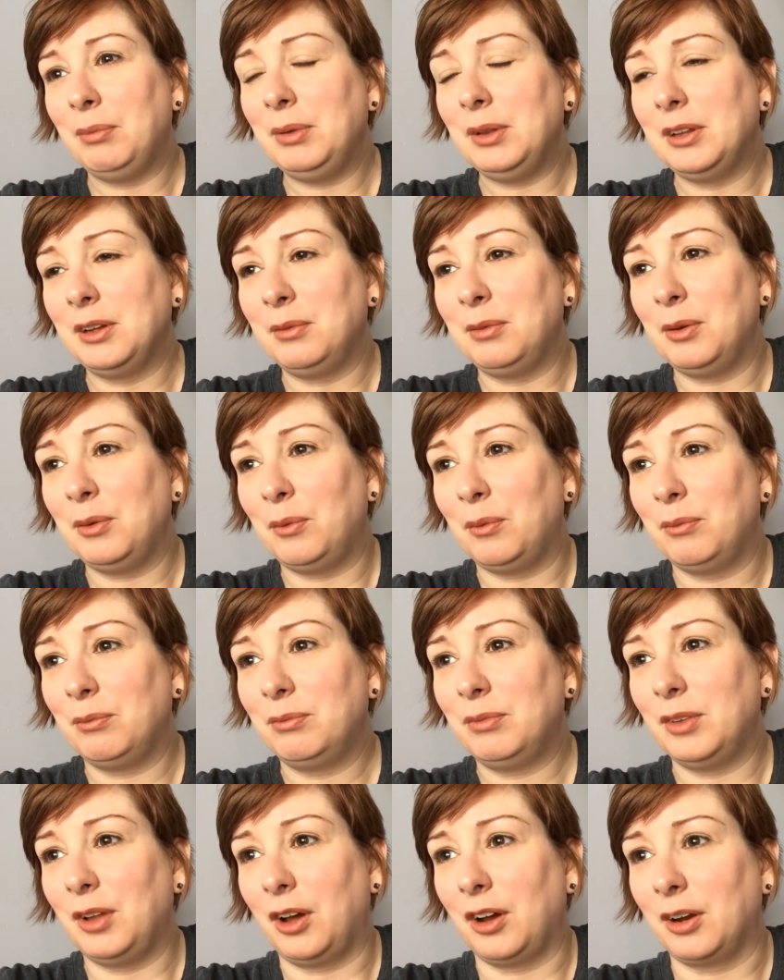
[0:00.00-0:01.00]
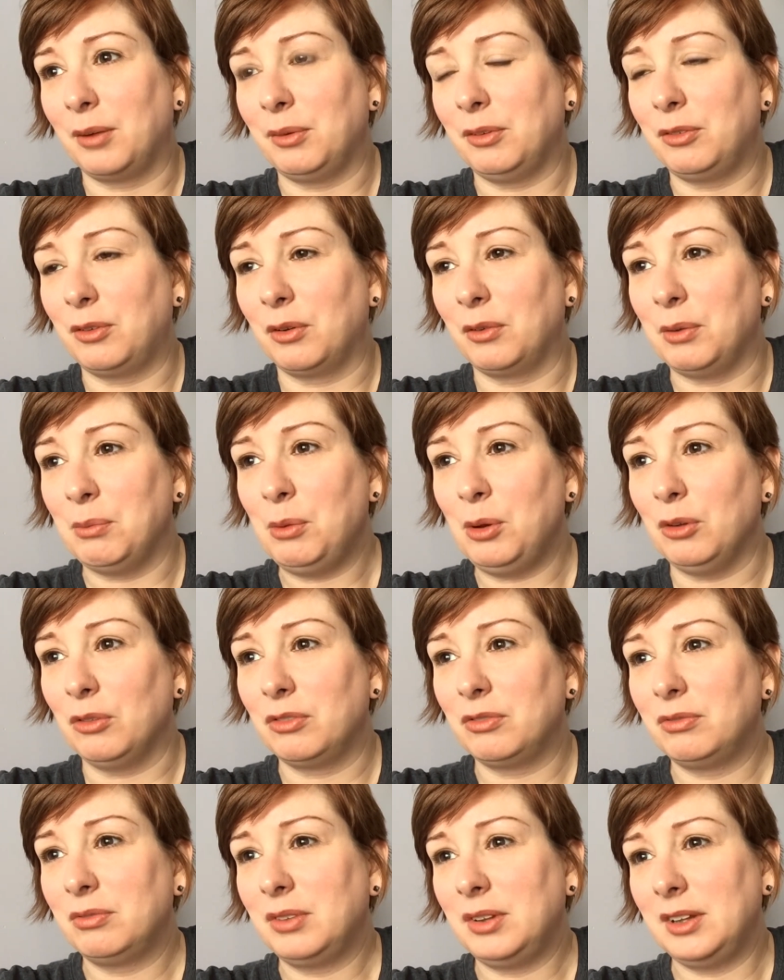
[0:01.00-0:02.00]
might be a little bit longer before we
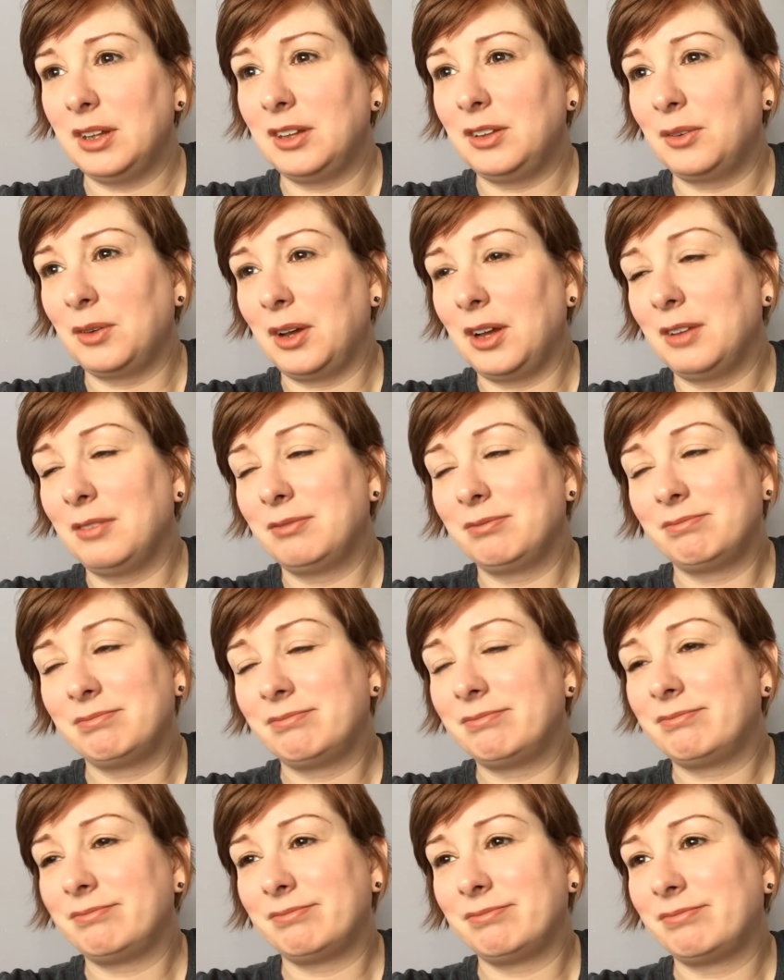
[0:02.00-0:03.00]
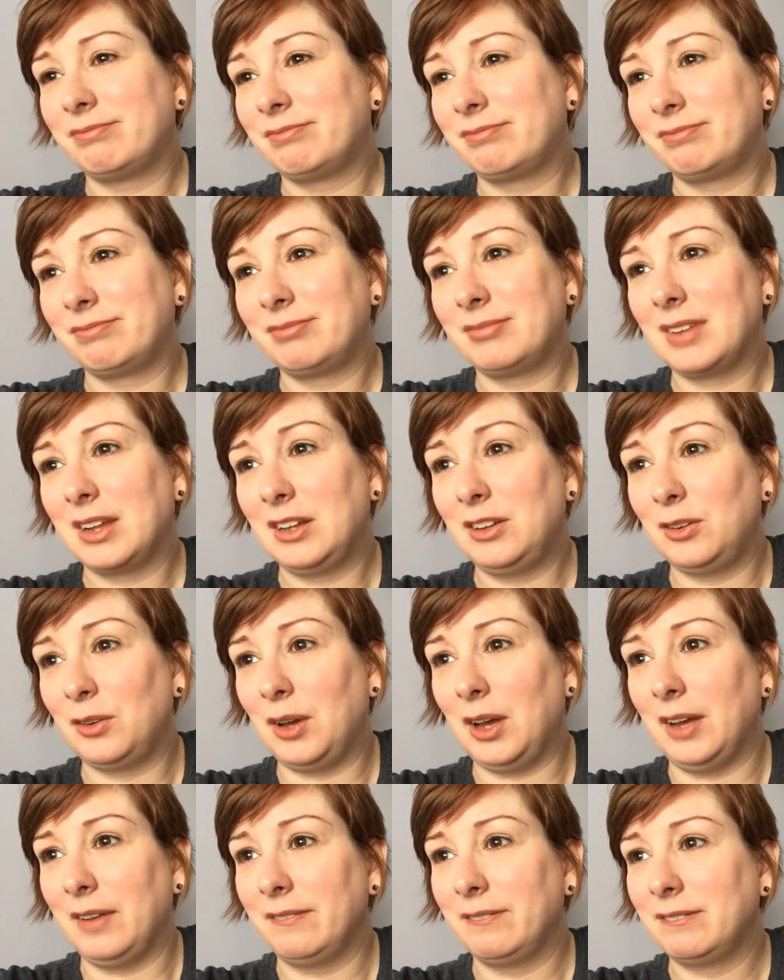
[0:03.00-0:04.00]
move. That's okay. It's
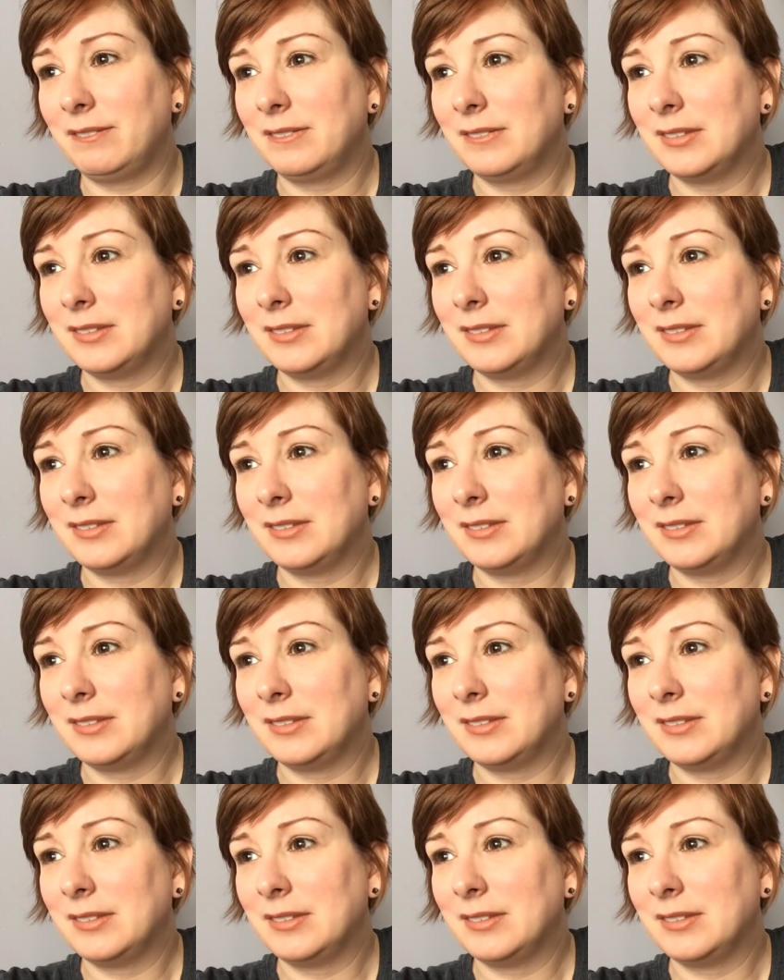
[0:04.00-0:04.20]
okay.